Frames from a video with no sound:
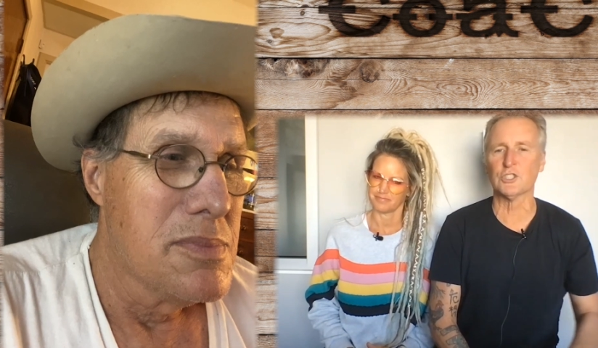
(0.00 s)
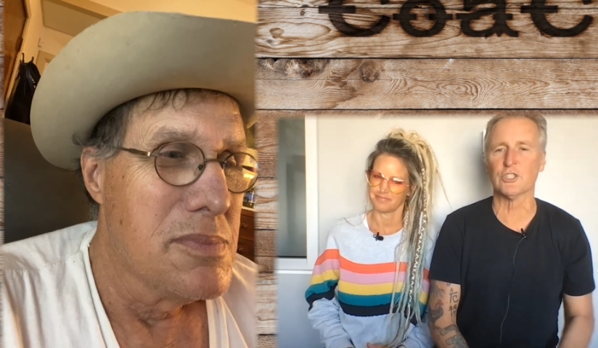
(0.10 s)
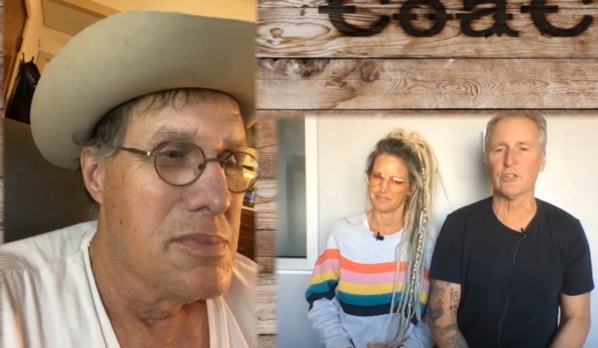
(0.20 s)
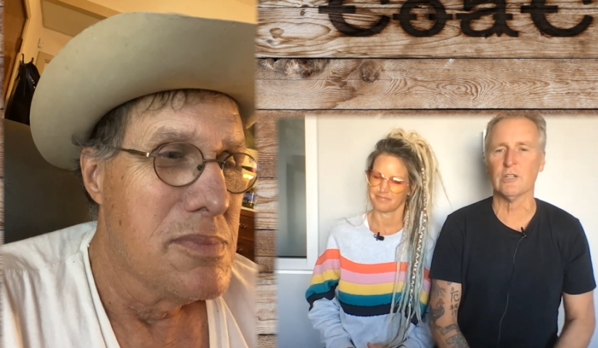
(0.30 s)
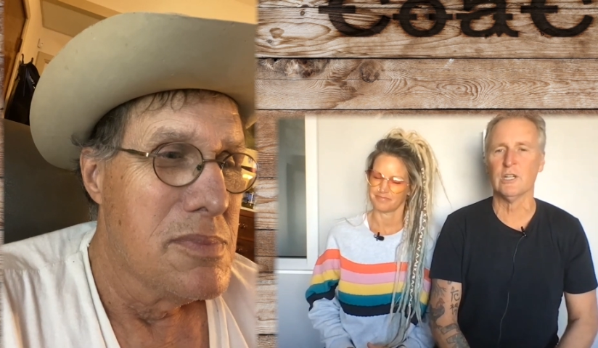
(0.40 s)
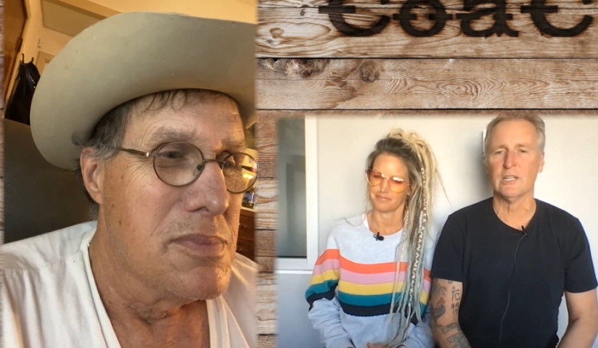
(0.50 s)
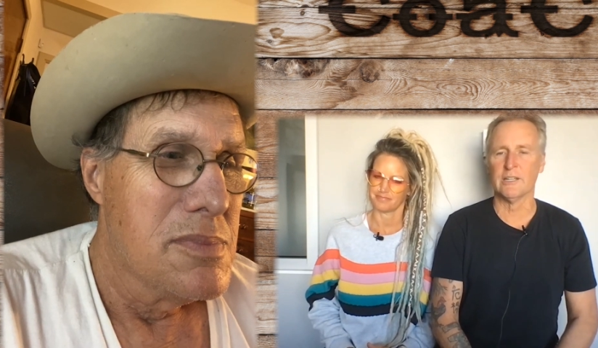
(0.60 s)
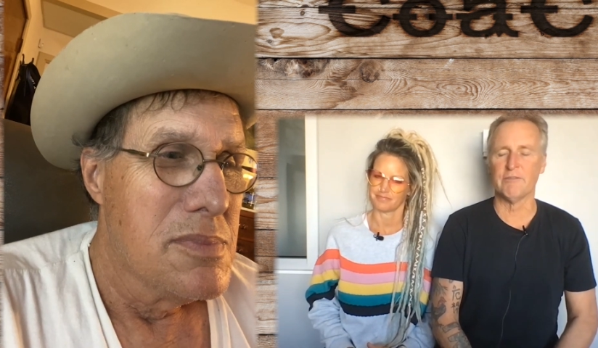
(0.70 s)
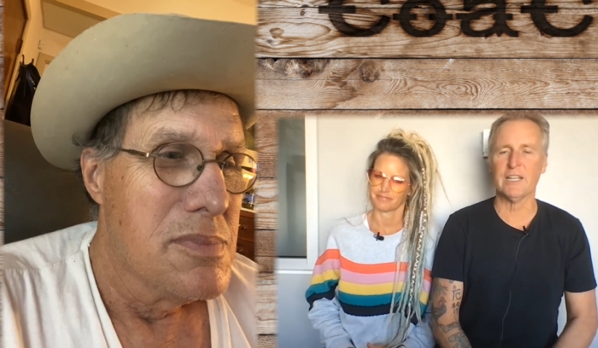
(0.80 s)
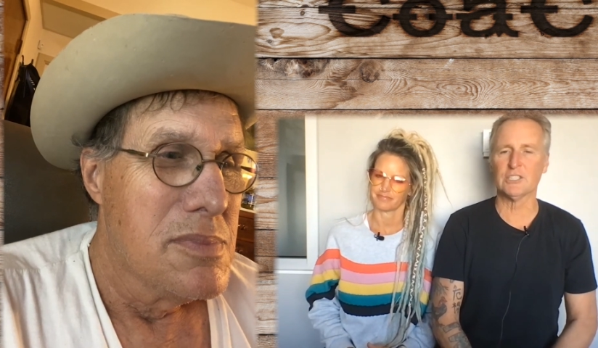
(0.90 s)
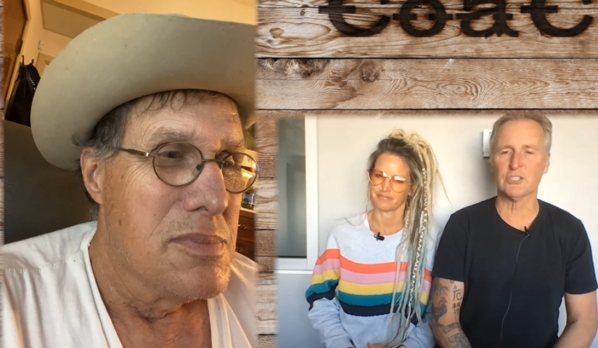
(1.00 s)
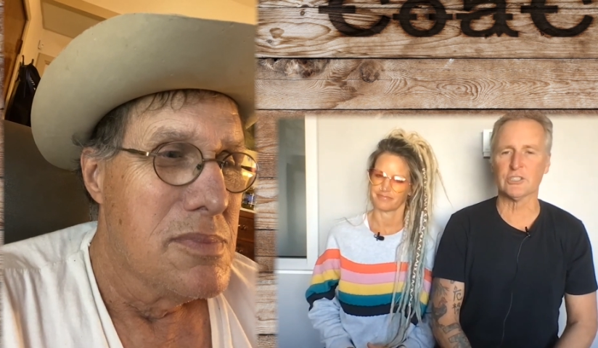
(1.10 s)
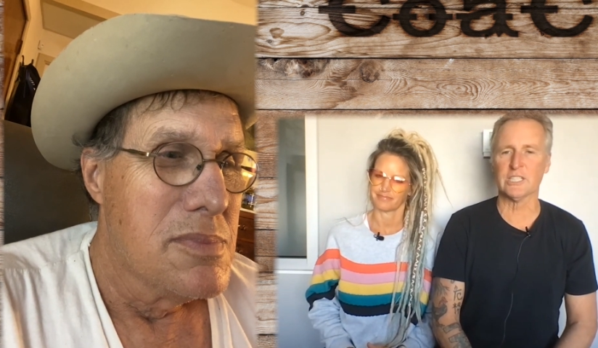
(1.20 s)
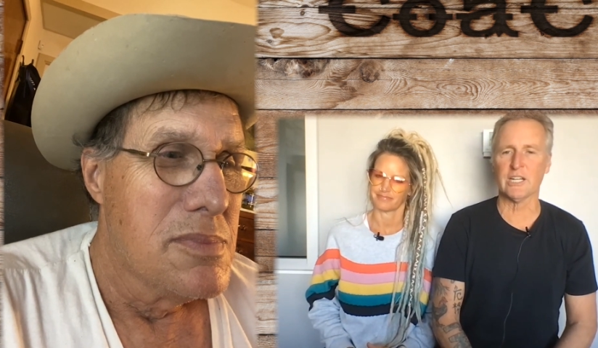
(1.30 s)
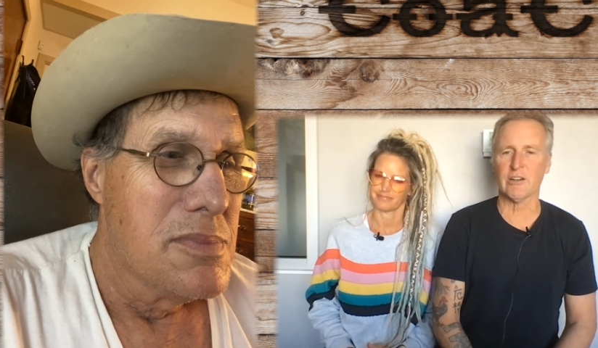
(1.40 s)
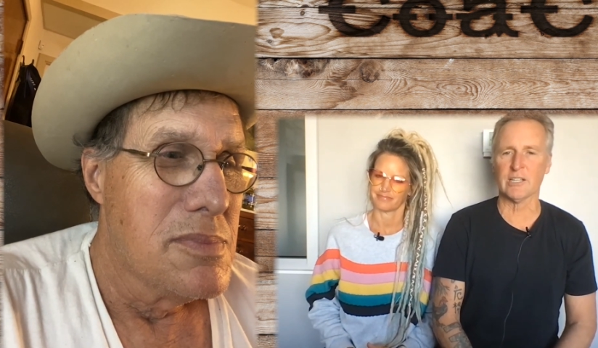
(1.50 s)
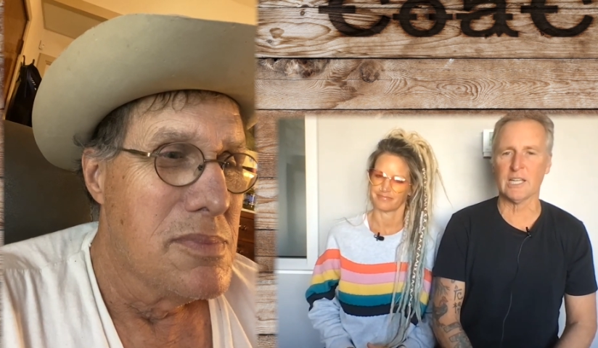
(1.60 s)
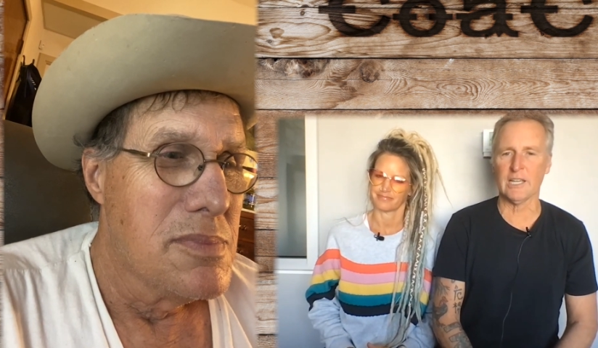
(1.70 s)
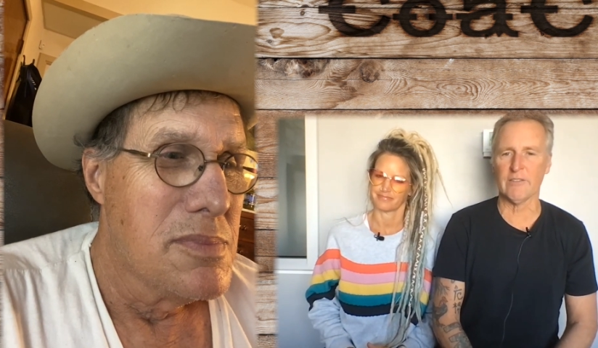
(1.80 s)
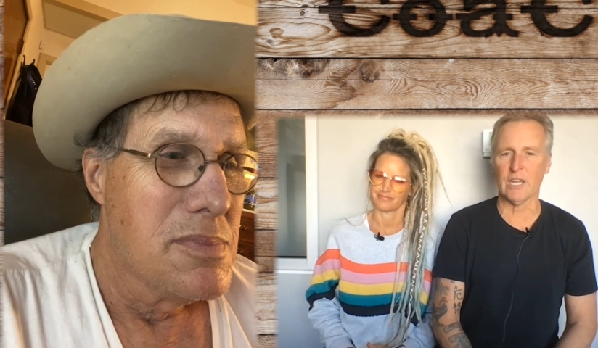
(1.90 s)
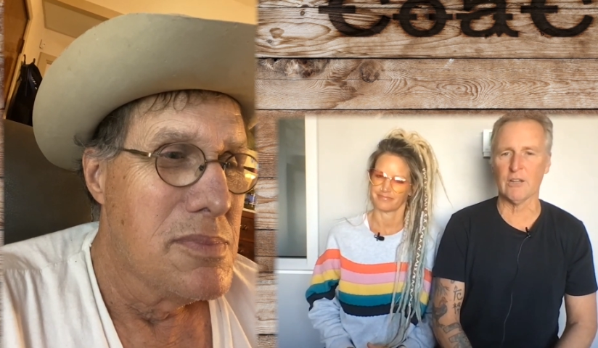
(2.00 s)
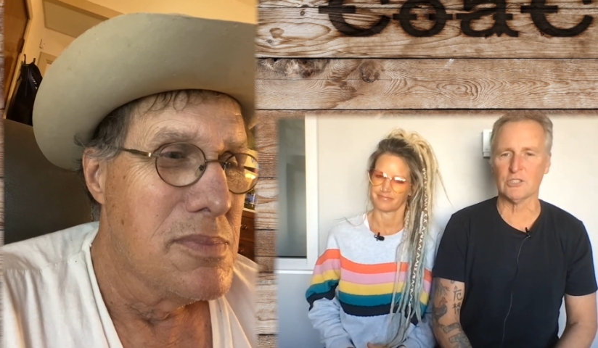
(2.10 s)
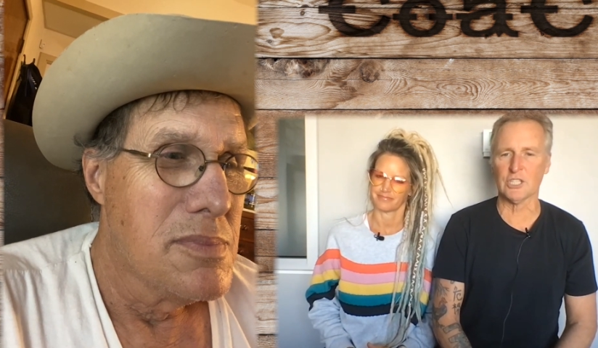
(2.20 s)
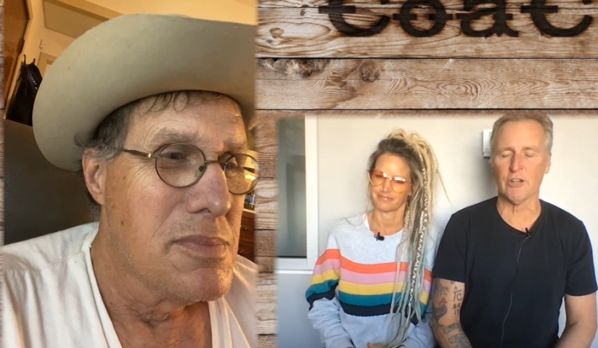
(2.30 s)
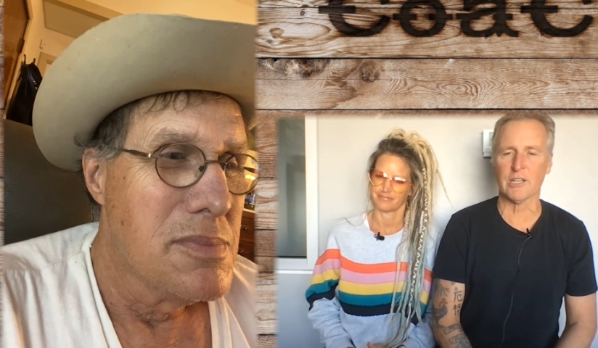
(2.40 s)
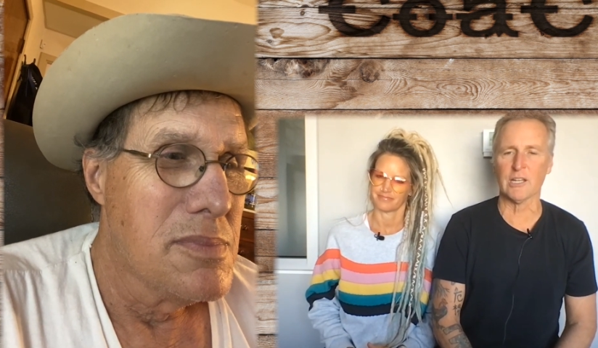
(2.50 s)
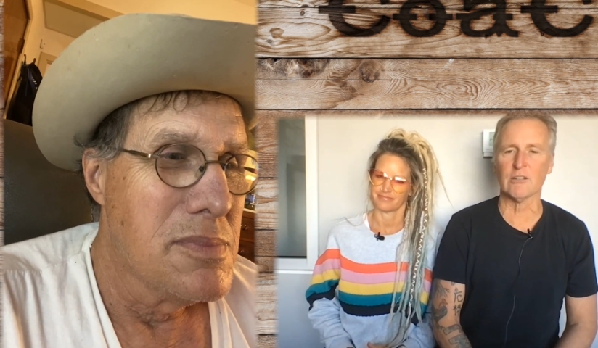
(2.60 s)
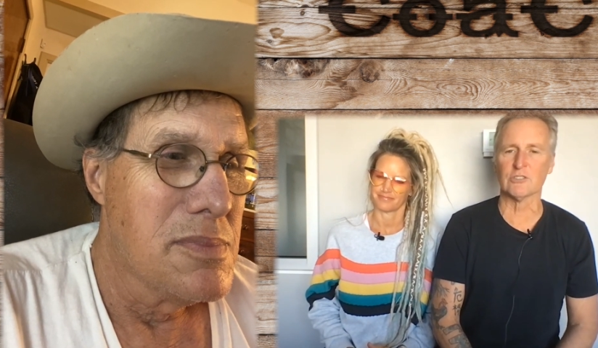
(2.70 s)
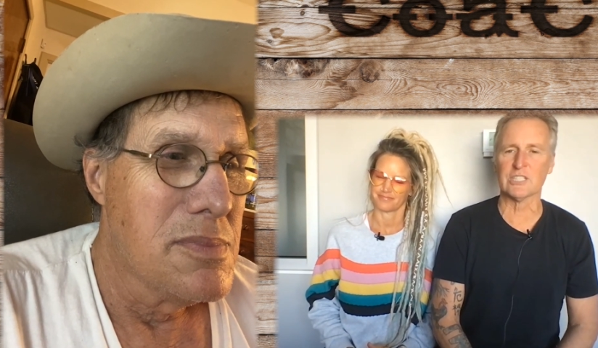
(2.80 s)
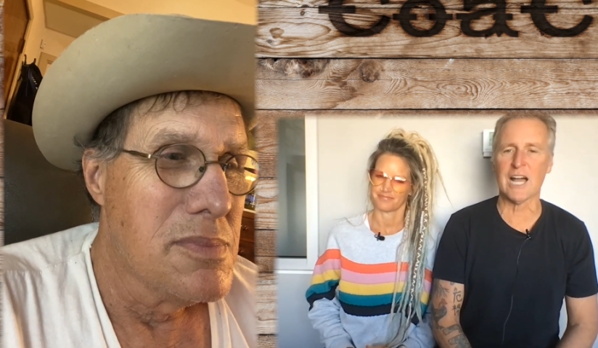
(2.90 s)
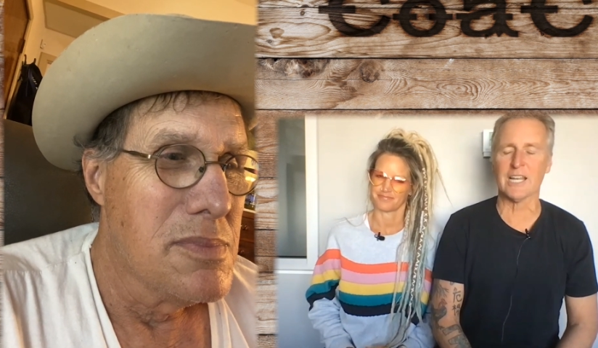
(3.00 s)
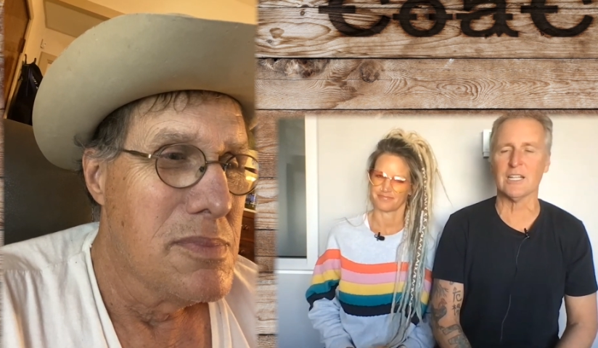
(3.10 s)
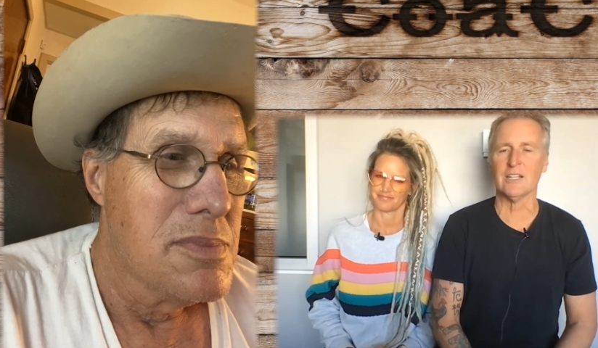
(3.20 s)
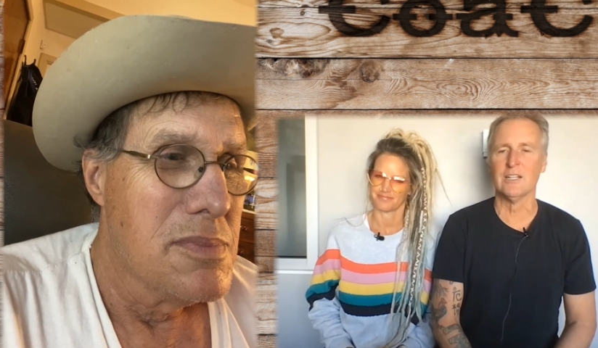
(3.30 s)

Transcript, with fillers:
Speaker 1: your adventures here and give you know show you a little sign of